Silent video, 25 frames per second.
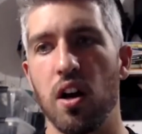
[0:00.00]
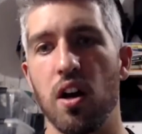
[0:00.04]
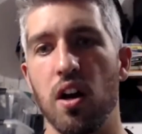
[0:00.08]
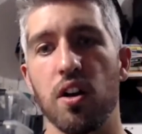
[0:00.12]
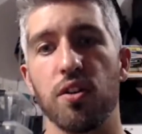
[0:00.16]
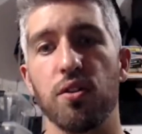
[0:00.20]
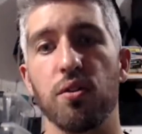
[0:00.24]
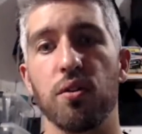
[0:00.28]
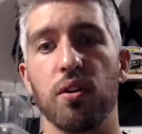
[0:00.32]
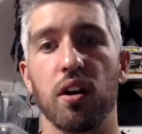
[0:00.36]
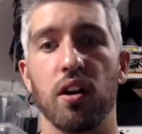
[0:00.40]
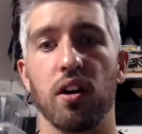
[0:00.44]

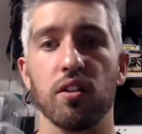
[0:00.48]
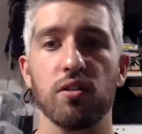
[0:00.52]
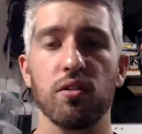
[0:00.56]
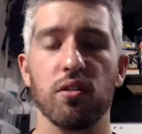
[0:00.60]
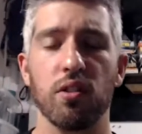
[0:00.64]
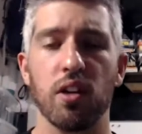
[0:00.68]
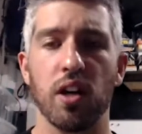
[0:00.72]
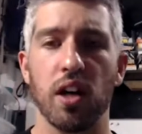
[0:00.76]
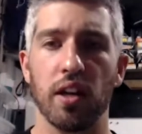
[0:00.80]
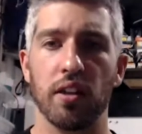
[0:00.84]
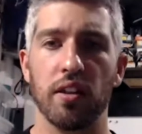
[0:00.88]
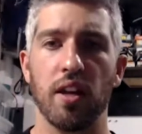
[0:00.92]
You can also
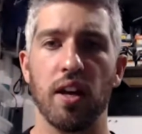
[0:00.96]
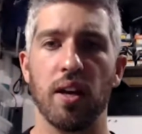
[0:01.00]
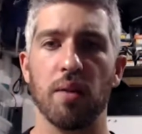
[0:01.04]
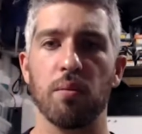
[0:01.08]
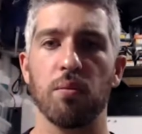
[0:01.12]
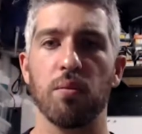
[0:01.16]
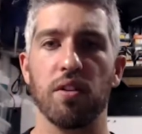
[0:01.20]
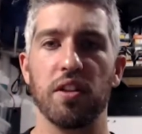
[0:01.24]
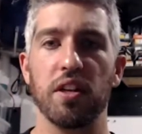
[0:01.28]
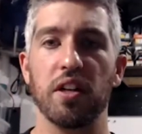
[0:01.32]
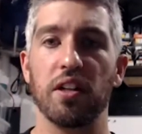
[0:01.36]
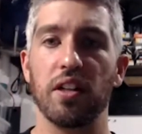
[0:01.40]
cut them
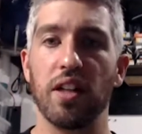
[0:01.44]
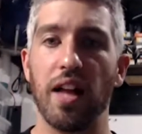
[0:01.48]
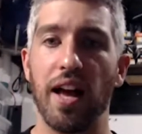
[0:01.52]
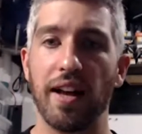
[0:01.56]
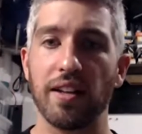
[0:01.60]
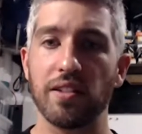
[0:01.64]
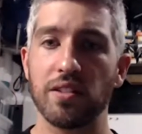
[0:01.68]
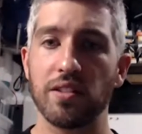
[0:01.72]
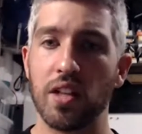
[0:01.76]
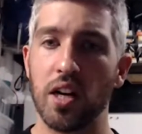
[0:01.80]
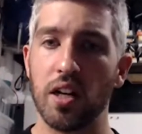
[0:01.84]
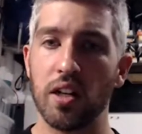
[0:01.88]
with a
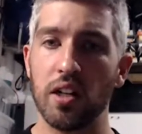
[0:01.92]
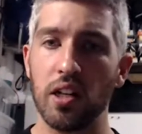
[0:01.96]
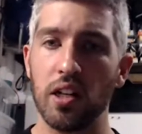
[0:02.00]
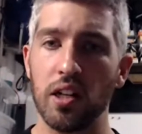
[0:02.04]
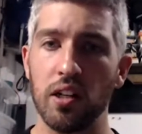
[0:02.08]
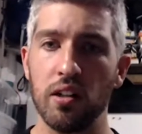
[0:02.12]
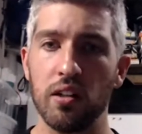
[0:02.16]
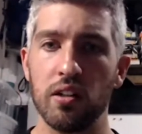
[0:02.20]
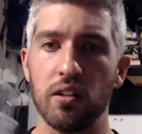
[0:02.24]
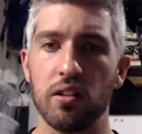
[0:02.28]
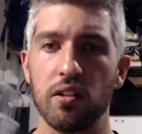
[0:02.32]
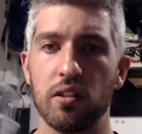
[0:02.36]
glass cutter.